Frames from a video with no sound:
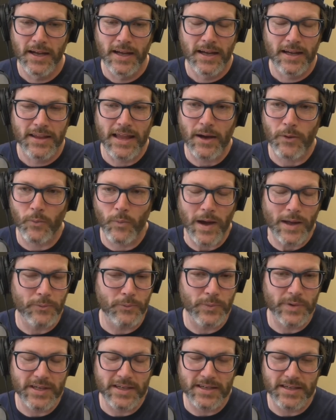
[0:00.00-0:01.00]
that
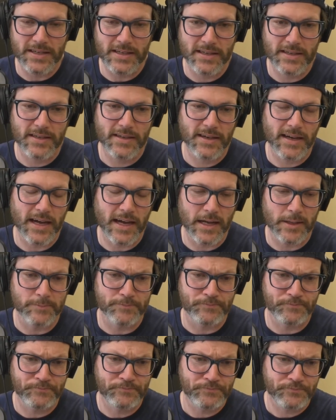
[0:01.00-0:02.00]
when we
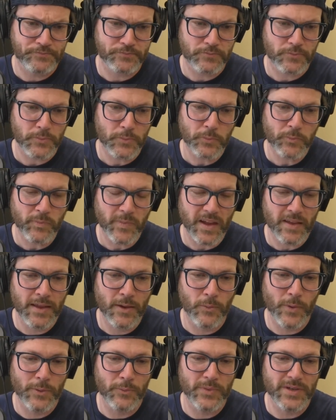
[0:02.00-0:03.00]
um,
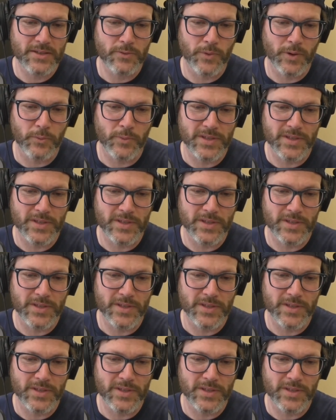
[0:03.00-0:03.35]
that when we when